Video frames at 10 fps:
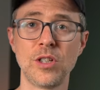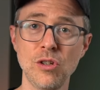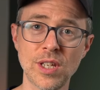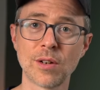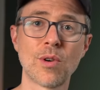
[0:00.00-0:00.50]
Do
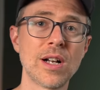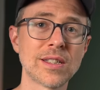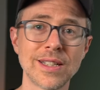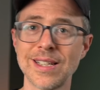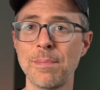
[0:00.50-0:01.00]
you think
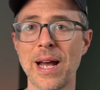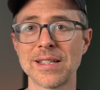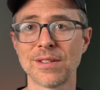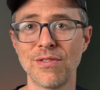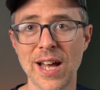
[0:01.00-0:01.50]
Rust is a
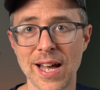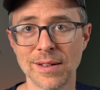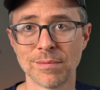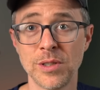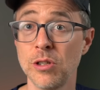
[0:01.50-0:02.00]
passing
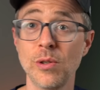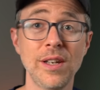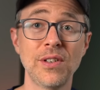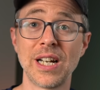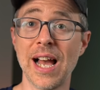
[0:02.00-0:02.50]
fad? Do you
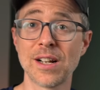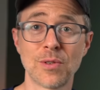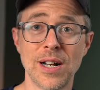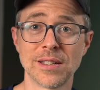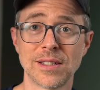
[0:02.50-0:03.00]
even like
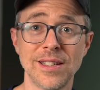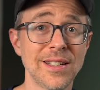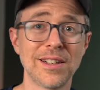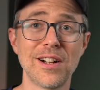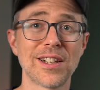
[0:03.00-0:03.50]
Rust? Is
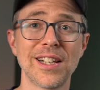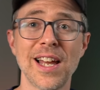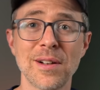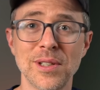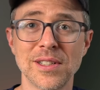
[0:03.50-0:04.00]
it an ugly
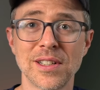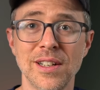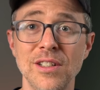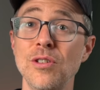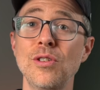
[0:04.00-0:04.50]
language?
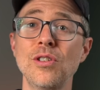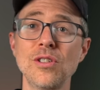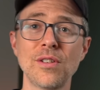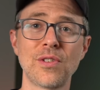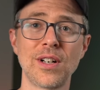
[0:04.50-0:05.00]
Do you
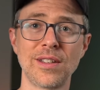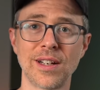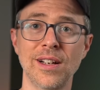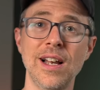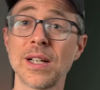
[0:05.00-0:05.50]
use it for
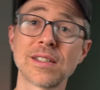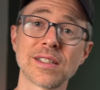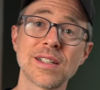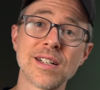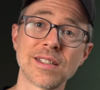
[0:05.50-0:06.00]
anything? Let's
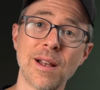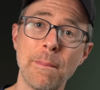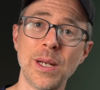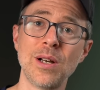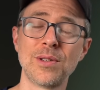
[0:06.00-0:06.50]
discuss
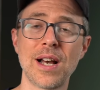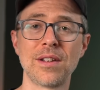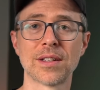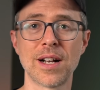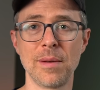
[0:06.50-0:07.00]
below down
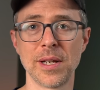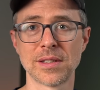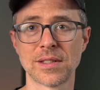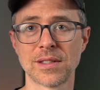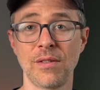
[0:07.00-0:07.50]
in the
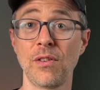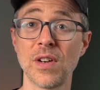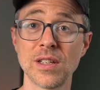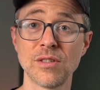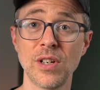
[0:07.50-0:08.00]
comments. If you
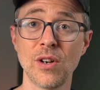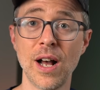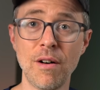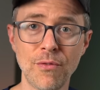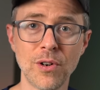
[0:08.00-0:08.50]
found this video
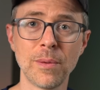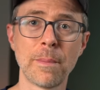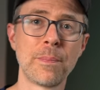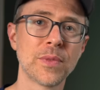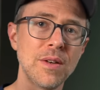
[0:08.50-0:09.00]
helpful,
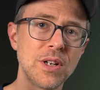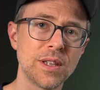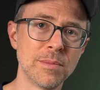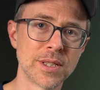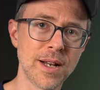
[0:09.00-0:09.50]
give it a
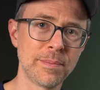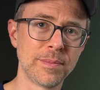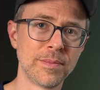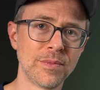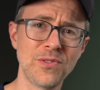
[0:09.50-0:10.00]
thumbs
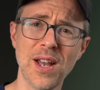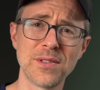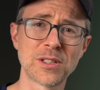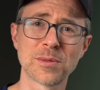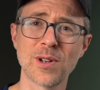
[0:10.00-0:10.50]
up. If you
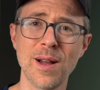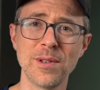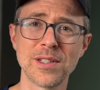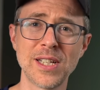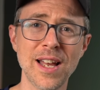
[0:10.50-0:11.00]
haven't subscribed
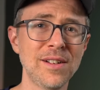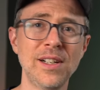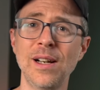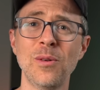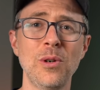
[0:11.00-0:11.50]
to the channel,
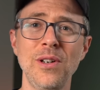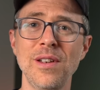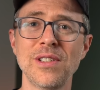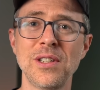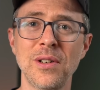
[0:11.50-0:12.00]
what are you
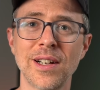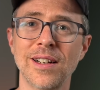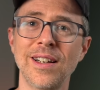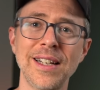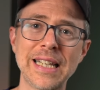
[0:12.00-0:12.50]
even doing?
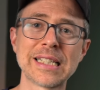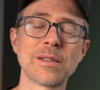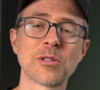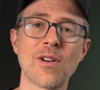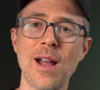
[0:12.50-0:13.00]
Hit that
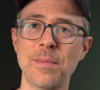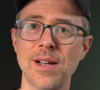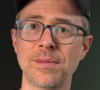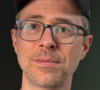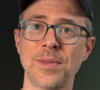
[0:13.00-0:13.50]
subscribe
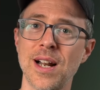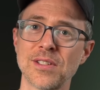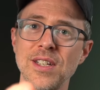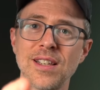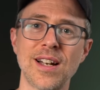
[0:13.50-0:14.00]
button, and I'll
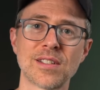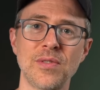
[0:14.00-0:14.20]
see you in the next